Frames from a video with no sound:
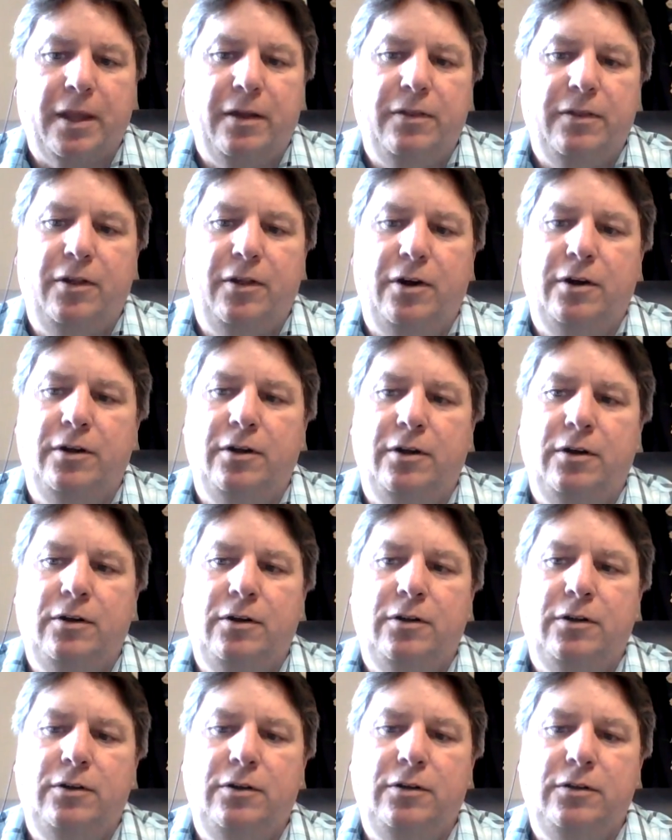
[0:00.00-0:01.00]
the
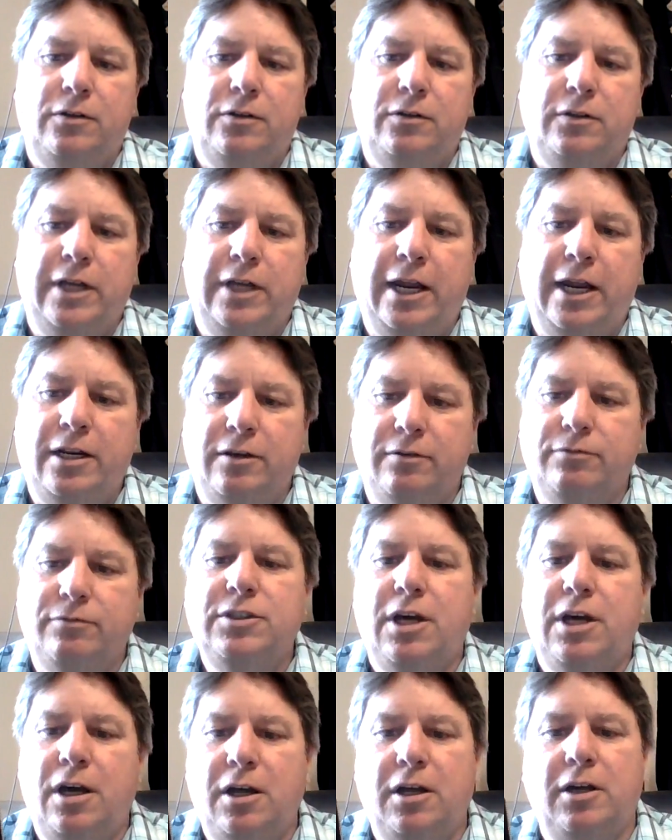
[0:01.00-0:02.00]
native
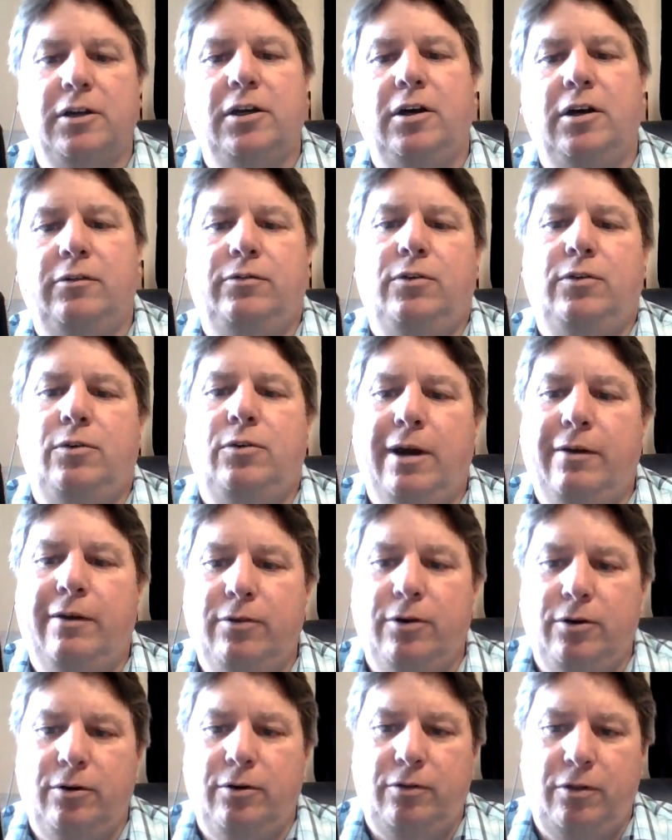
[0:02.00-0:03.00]
tongue of
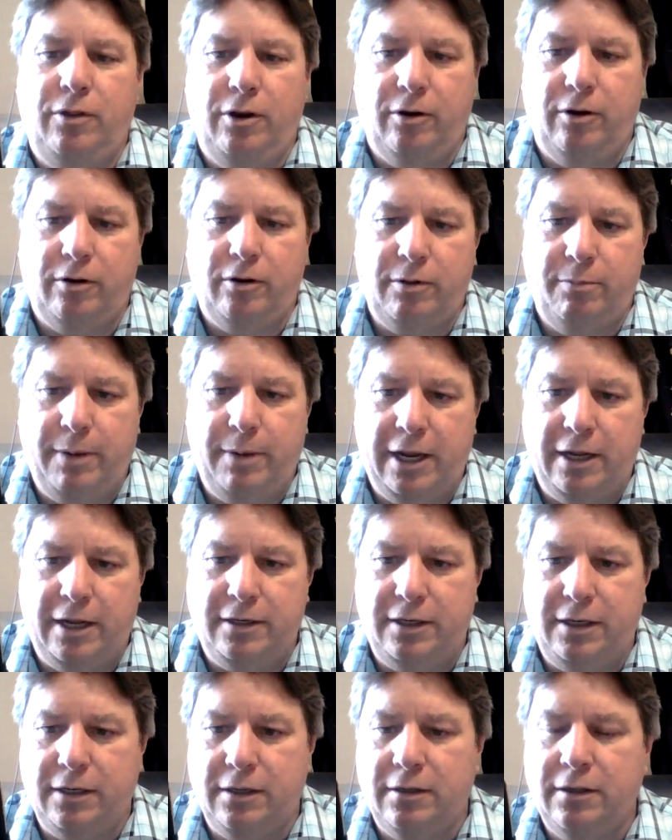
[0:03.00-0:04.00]
whoever they're
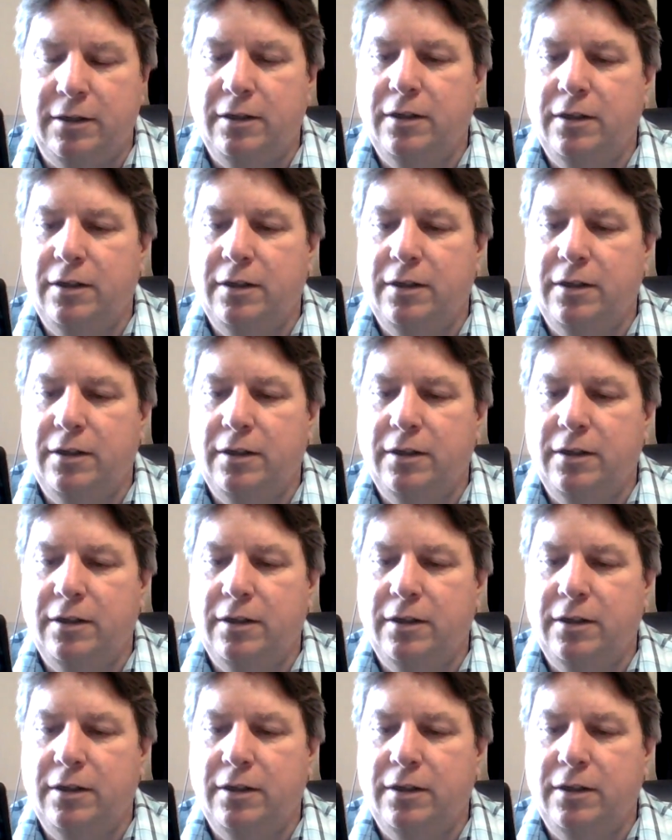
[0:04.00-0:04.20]
commanding.